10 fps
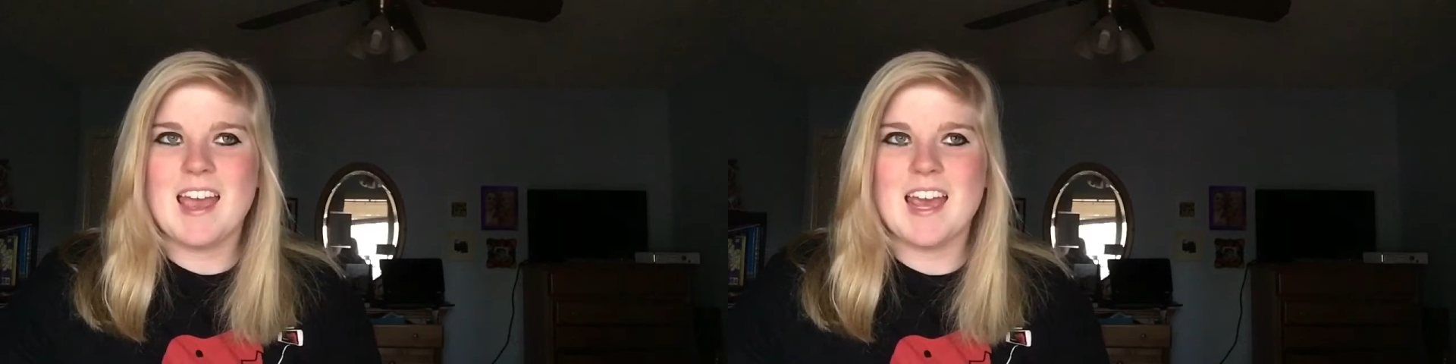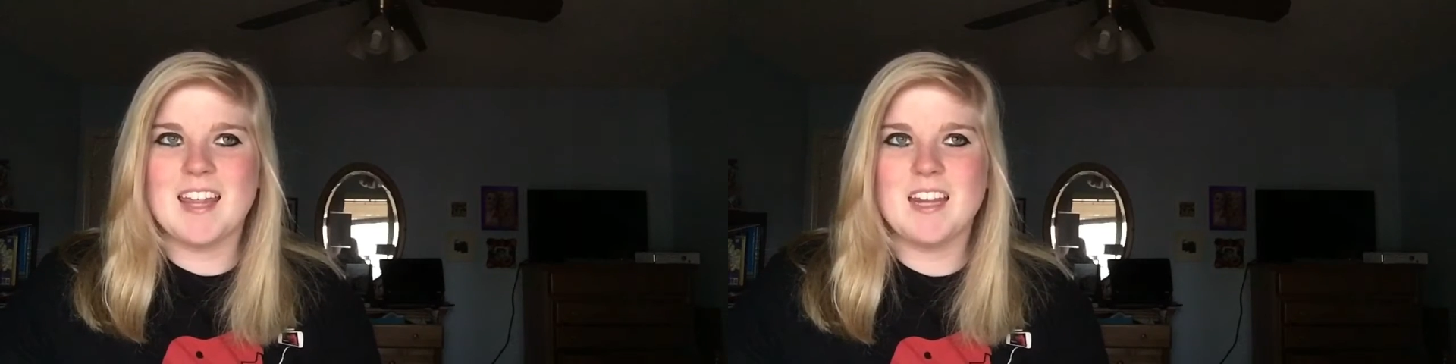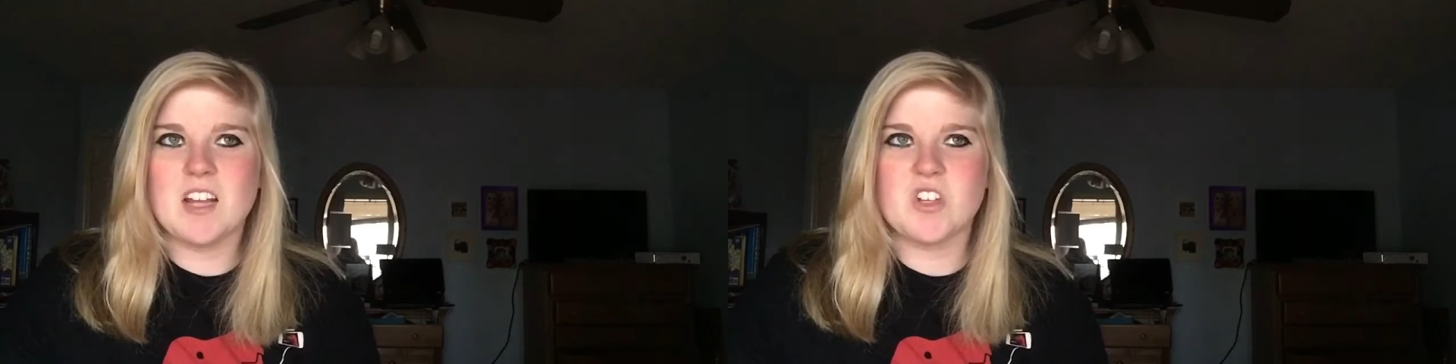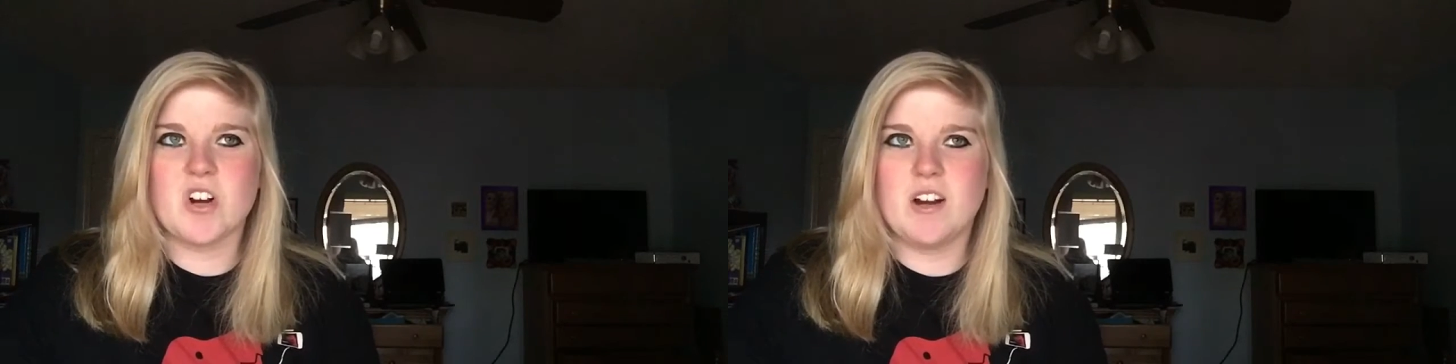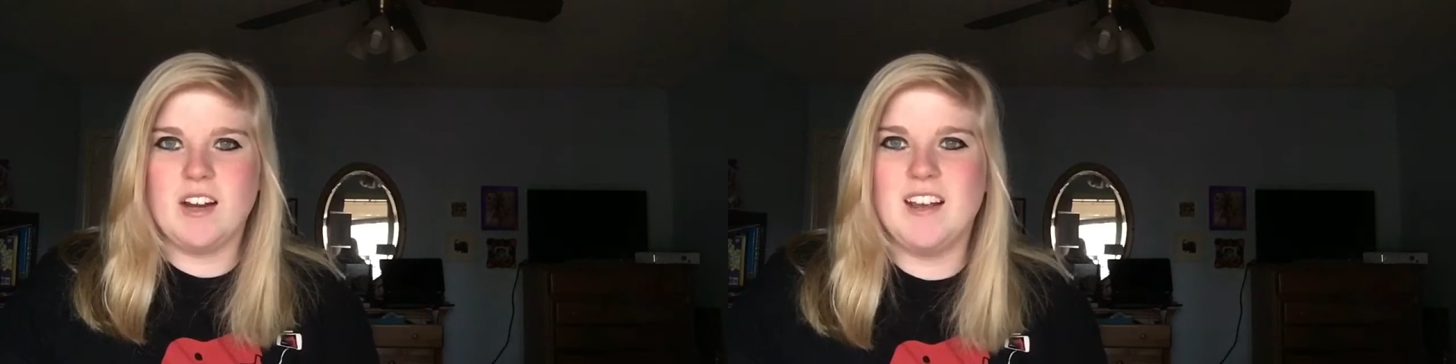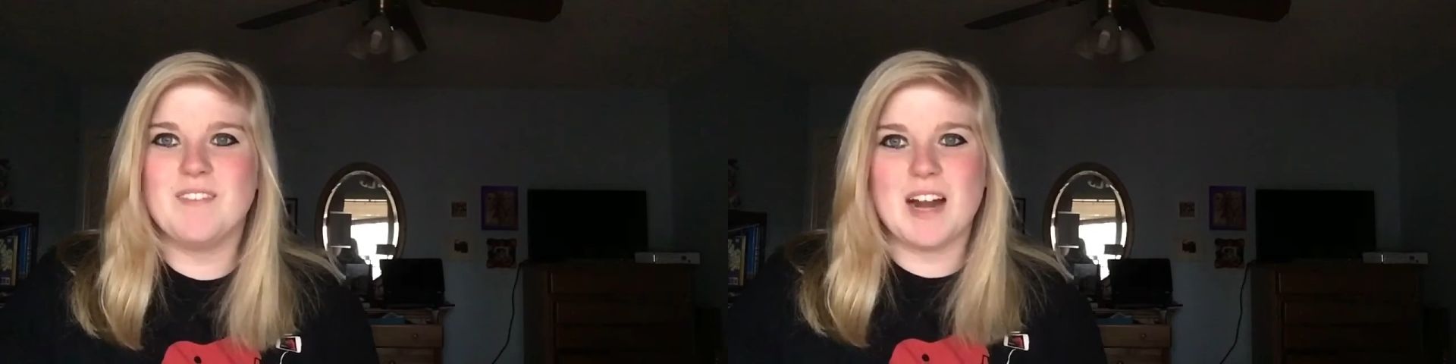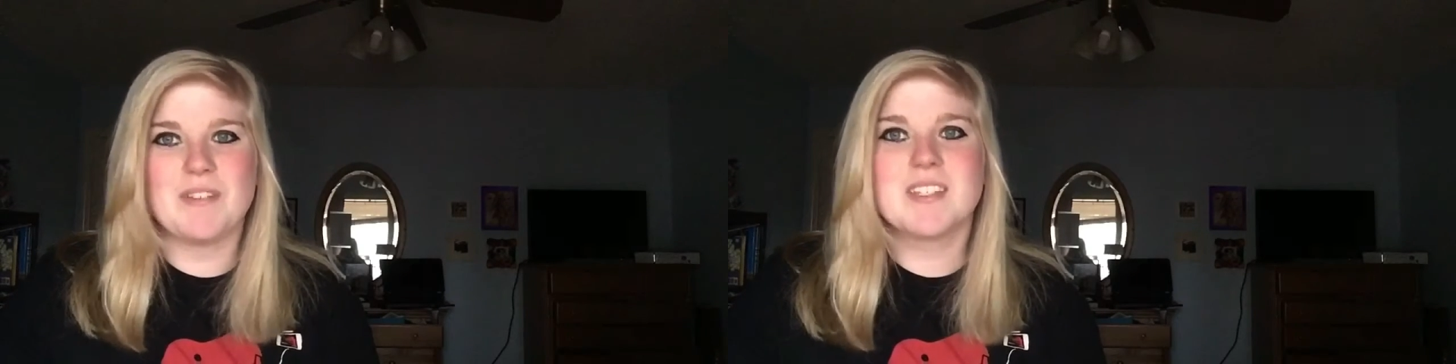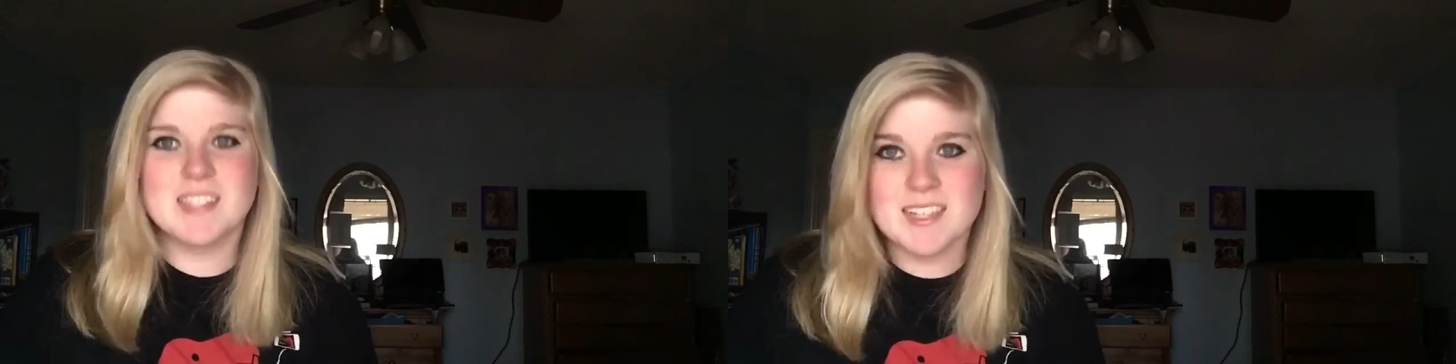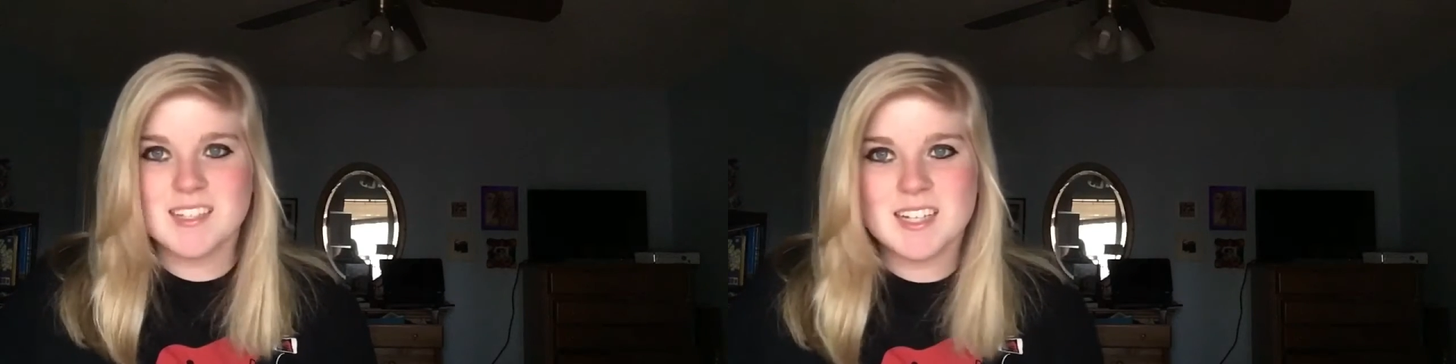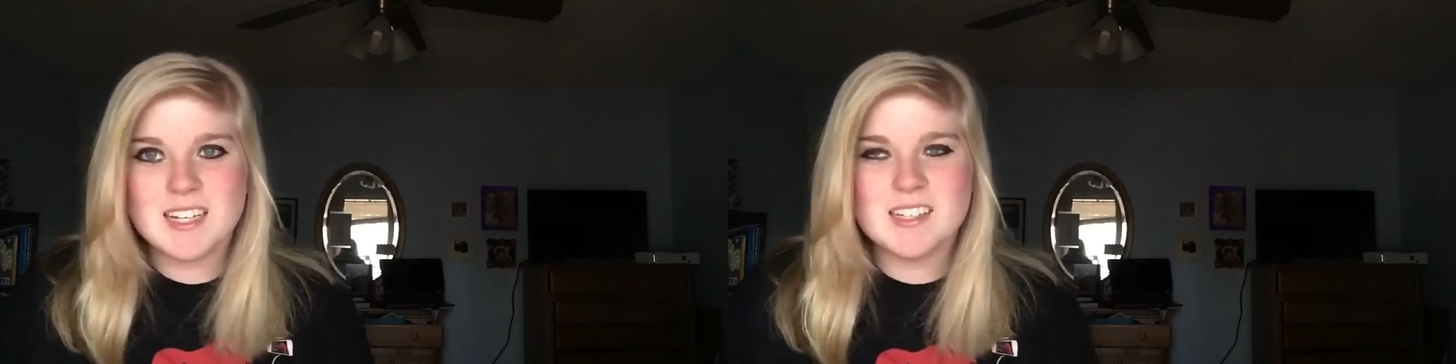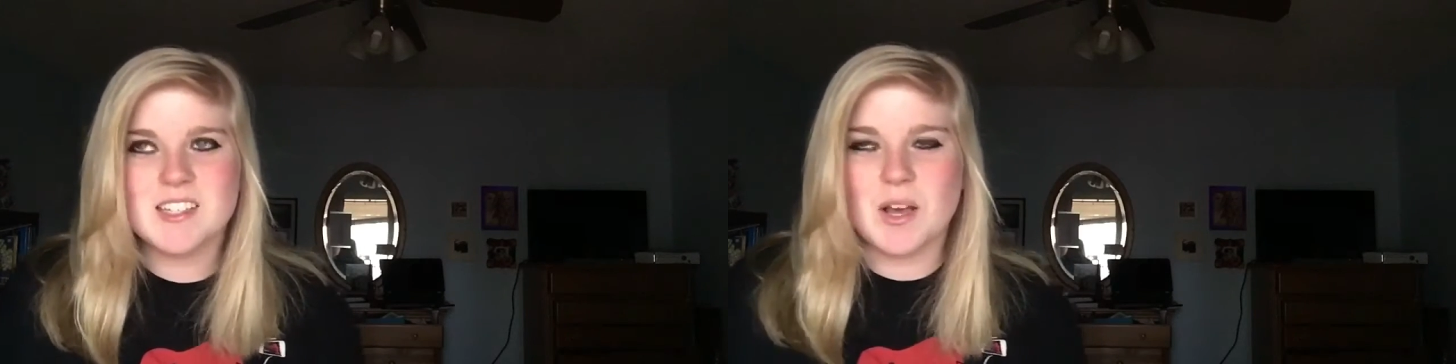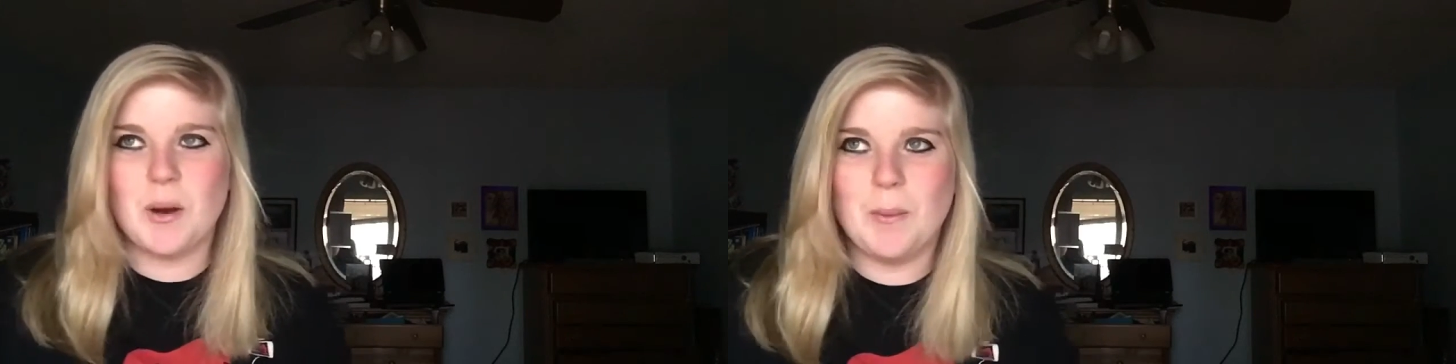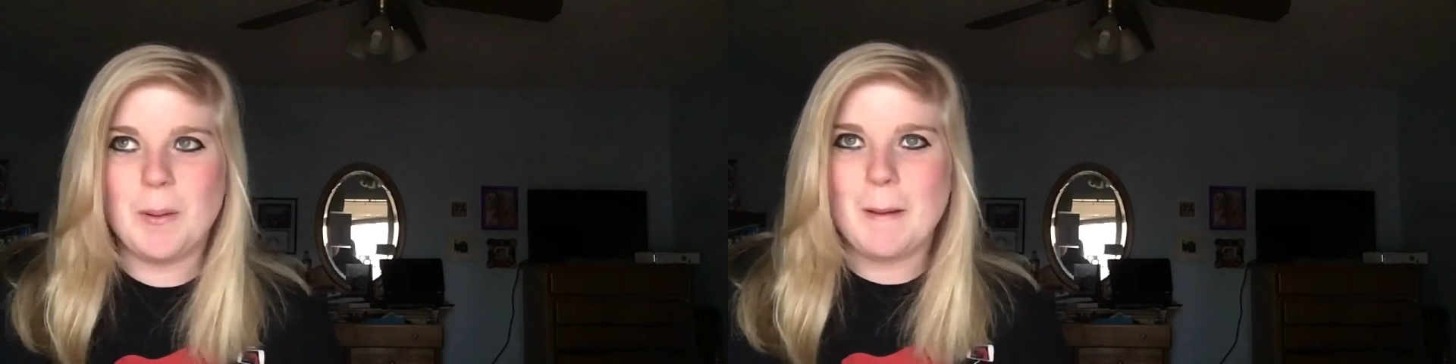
And then I started it when I was 16, so